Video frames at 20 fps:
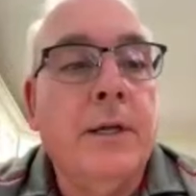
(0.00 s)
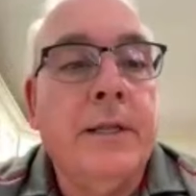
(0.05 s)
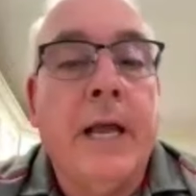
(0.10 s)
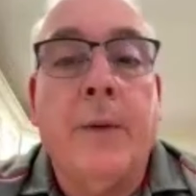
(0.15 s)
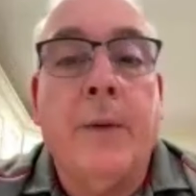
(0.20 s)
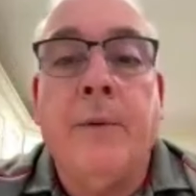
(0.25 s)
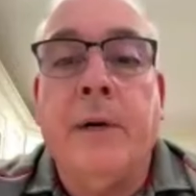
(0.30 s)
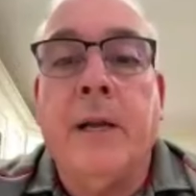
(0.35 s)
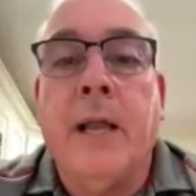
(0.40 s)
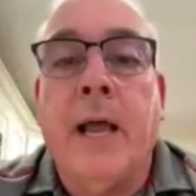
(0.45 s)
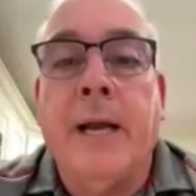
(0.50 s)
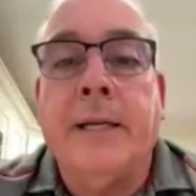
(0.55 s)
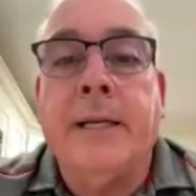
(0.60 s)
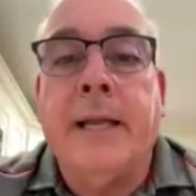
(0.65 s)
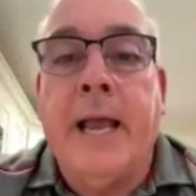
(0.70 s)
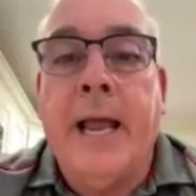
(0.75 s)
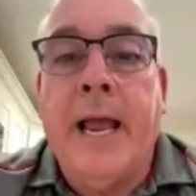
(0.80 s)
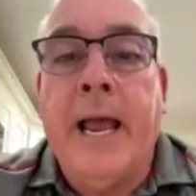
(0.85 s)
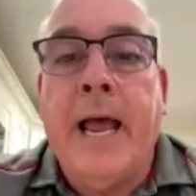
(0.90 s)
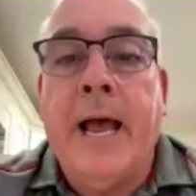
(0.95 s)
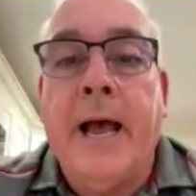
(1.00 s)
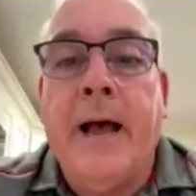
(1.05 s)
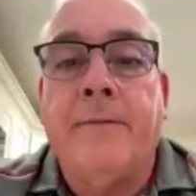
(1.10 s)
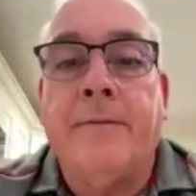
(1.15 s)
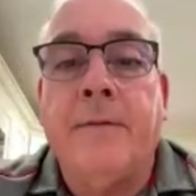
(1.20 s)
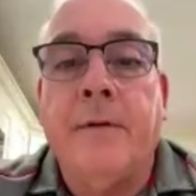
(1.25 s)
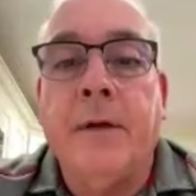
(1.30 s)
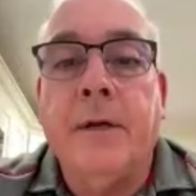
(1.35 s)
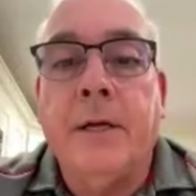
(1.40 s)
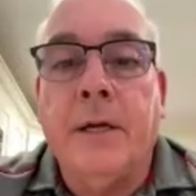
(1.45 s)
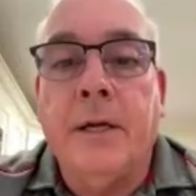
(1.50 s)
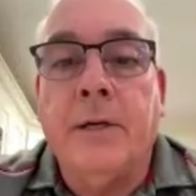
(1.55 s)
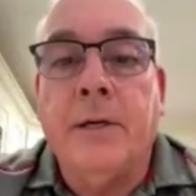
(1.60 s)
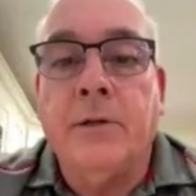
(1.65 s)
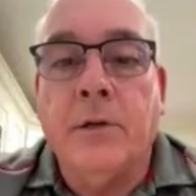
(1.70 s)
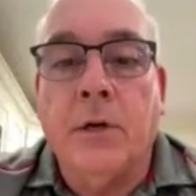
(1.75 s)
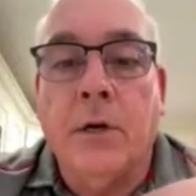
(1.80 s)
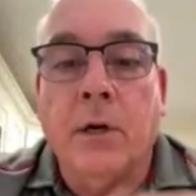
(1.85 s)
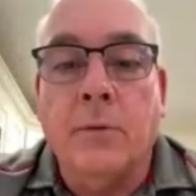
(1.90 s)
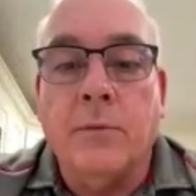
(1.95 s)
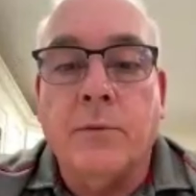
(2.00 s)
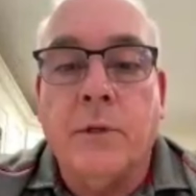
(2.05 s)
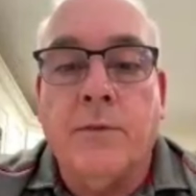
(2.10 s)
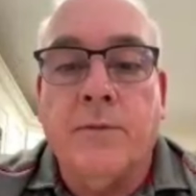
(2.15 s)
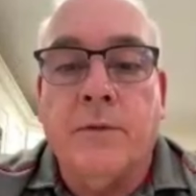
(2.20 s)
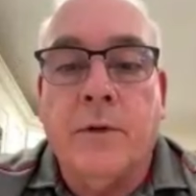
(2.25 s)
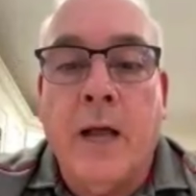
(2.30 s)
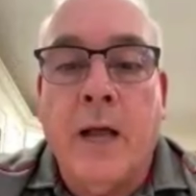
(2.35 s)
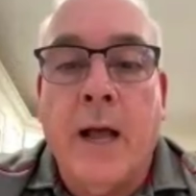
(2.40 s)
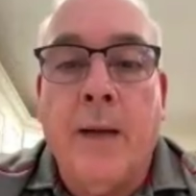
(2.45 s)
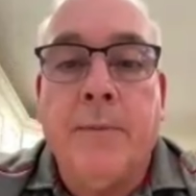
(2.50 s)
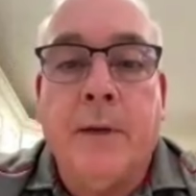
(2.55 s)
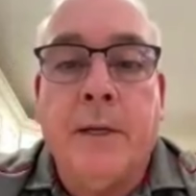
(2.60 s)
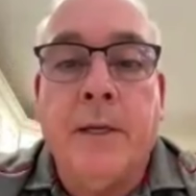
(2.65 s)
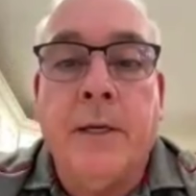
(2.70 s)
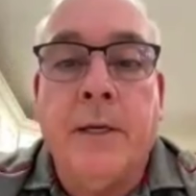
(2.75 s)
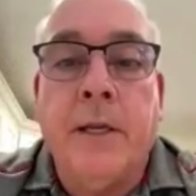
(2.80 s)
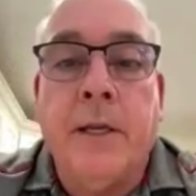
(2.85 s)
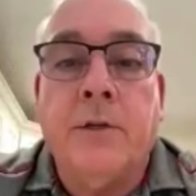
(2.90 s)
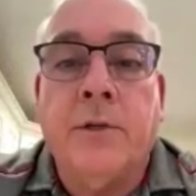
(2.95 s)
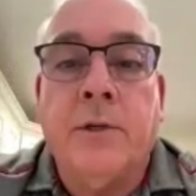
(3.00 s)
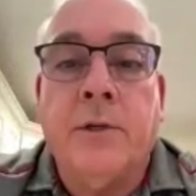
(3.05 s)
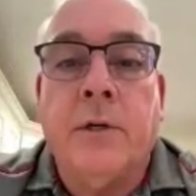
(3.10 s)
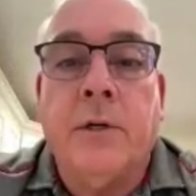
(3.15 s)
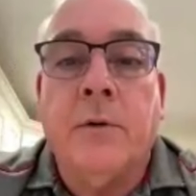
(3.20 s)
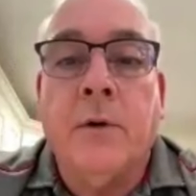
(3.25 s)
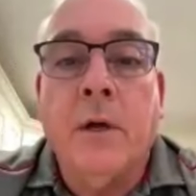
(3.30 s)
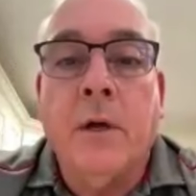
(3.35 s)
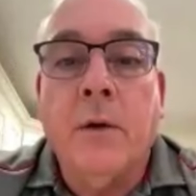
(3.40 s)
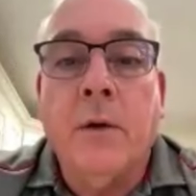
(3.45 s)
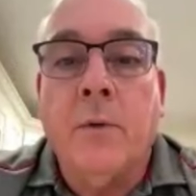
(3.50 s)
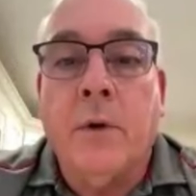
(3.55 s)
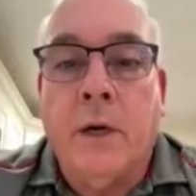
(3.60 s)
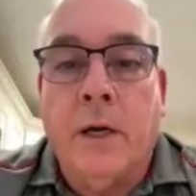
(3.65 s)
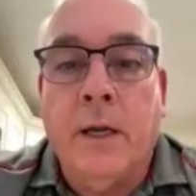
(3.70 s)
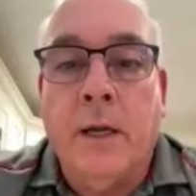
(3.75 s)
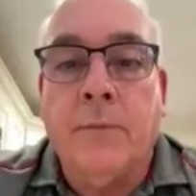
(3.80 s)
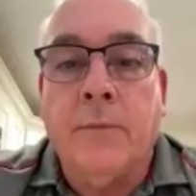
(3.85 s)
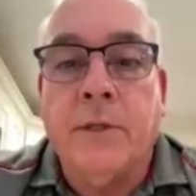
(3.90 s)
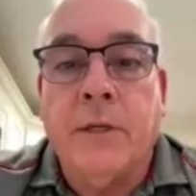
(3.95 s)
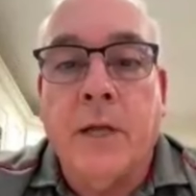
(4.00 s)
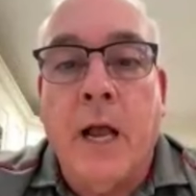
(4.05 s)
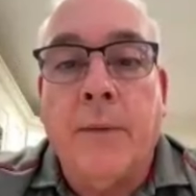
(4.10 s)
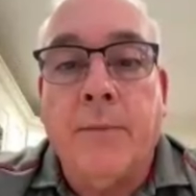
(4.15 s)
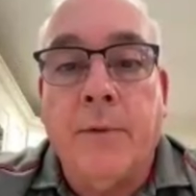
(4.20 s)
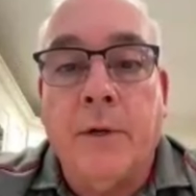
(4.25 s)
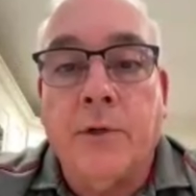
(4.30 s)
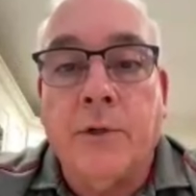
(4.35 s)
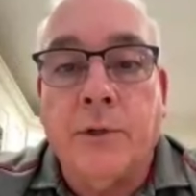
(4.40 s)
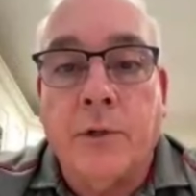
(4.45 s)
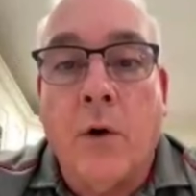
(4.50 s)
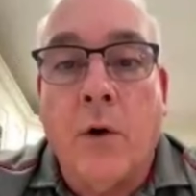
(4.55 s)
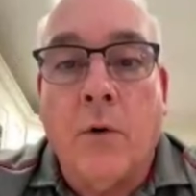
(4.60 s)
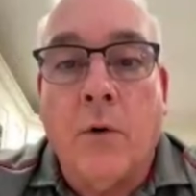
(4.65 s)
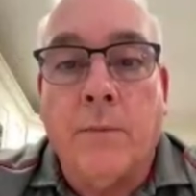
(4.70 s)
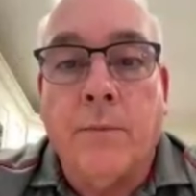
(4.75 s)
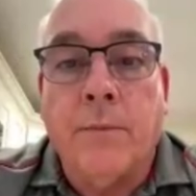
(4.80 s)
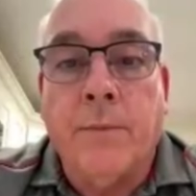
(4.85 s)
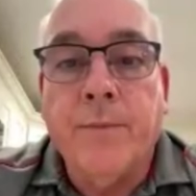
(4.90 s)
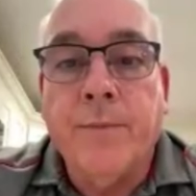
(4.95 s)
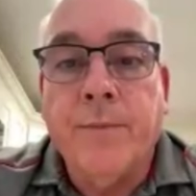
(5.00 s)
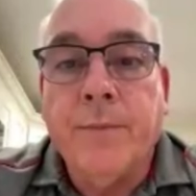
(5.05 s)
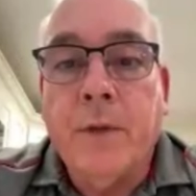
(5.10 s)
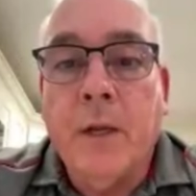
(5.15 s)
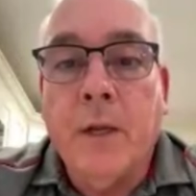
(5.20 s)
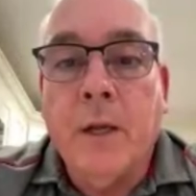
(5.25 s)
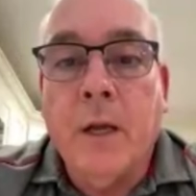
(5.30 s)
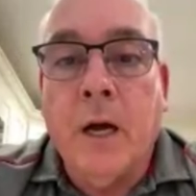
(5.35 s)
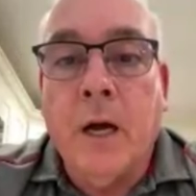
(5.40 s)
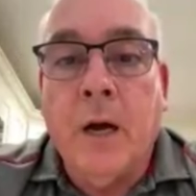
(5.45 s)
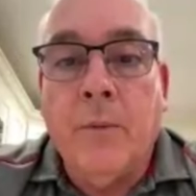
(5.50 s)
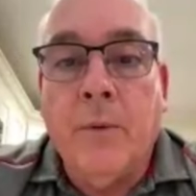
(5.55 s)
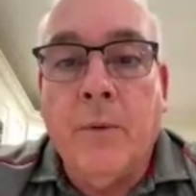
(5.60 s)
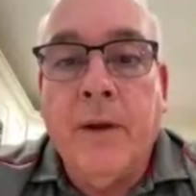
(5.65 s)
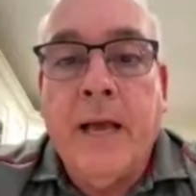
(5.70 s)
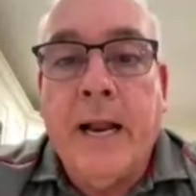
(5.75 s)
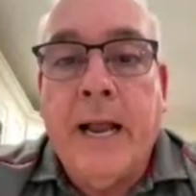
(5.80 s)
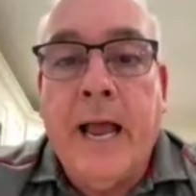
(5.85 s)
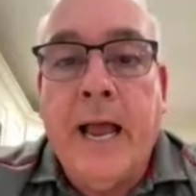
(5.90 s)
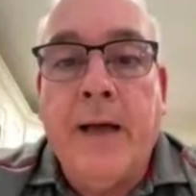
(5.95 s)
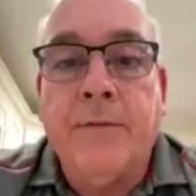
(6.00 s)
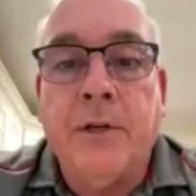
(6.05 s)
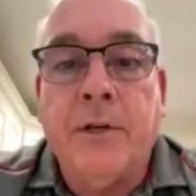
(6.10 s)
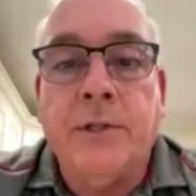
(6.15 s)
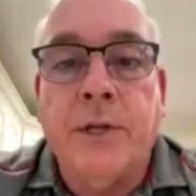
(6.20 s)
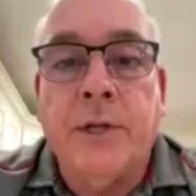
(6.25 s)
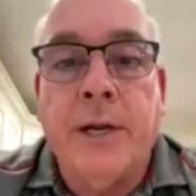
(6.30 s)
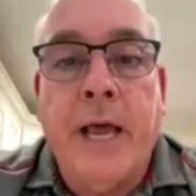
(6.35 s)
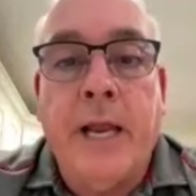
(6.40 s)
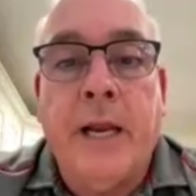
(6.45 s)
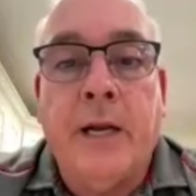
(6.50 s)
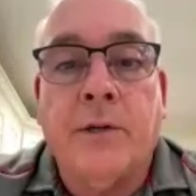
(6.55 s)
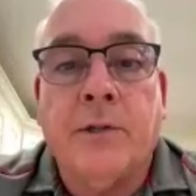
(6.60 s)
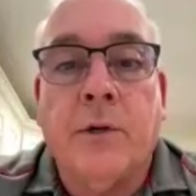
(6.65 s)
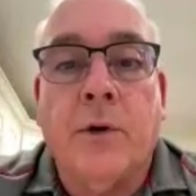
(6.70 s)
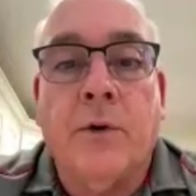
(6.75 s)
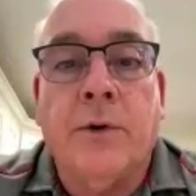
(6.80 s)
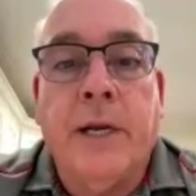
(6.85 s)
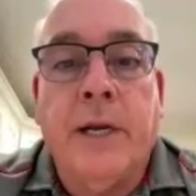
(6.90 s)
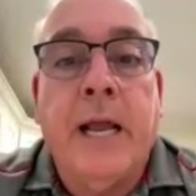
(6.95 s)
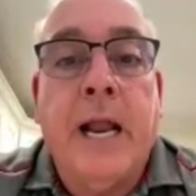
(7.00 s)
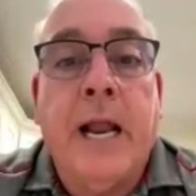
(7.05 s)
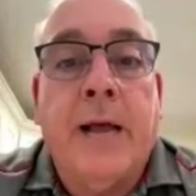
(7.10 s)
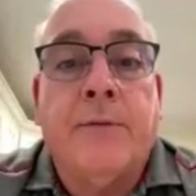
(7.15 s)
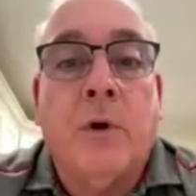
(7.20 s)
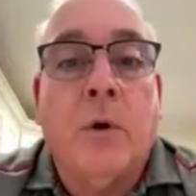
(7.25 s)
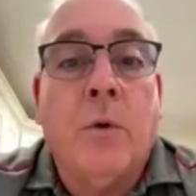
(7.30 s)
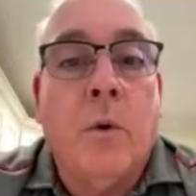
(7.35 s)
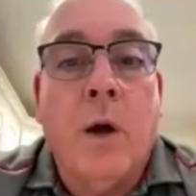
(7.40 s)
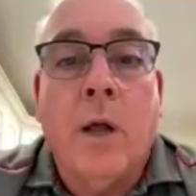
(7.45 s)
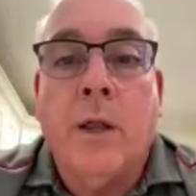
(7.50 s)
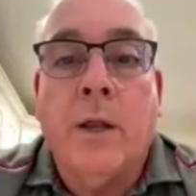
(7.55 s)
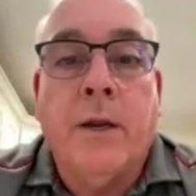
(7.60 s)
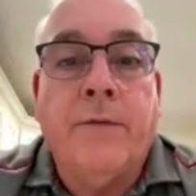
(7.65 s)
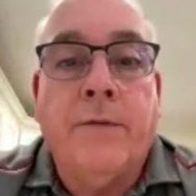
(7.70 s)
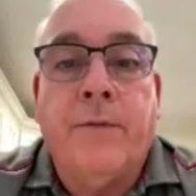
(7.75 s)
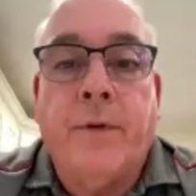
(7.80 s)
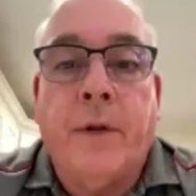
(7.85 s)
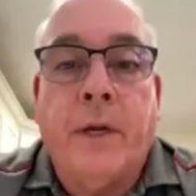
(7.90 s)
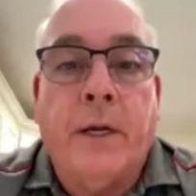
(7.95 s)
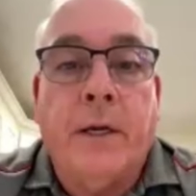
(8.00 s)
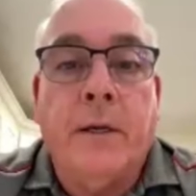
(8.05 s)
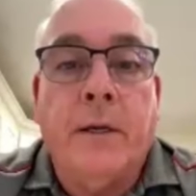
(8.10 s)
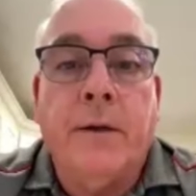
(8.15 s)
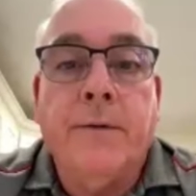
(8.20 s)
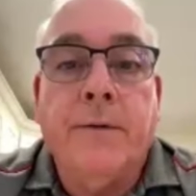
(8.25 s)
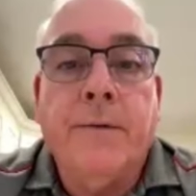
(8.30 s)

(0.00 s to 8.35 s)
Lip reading: that we'd like to have in terms of top condition when it comes time to show them. We got to have the genetics. So you got to have a quality feed.